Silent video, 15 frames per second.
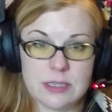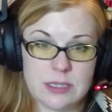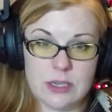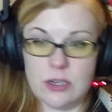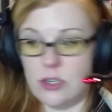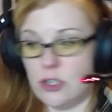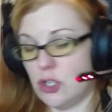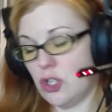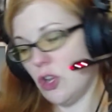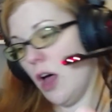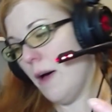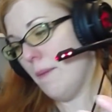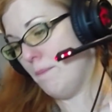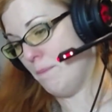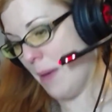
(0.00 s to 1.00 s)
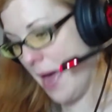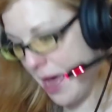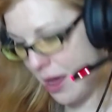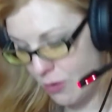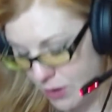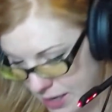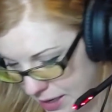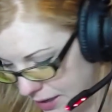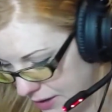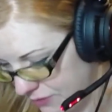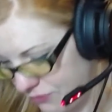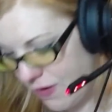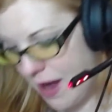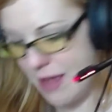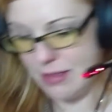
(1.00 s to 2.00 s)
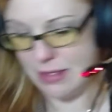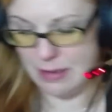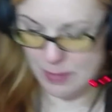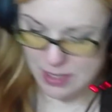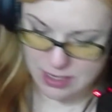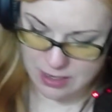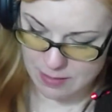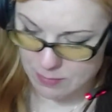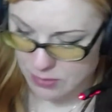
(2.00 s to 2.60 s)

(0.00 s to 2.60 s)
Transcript: Is he going to stop bowing and finally become